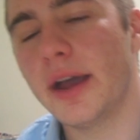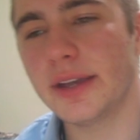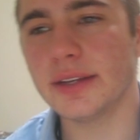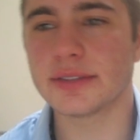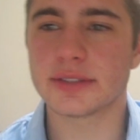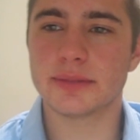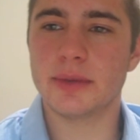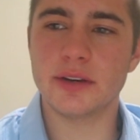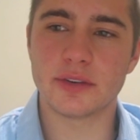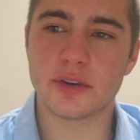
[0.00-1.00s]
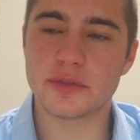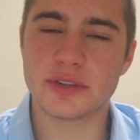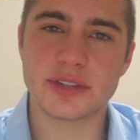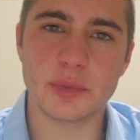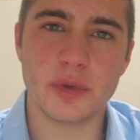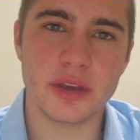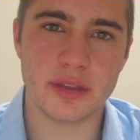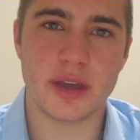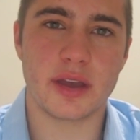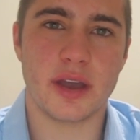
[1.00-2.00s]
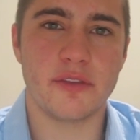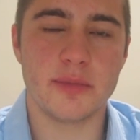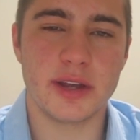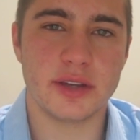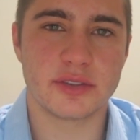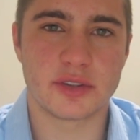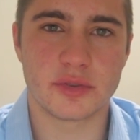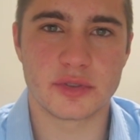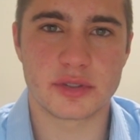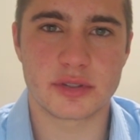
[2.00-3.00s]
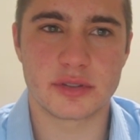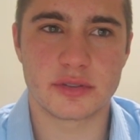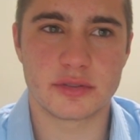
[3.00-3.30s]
I guess, I don't know, the same way that everybody else knows,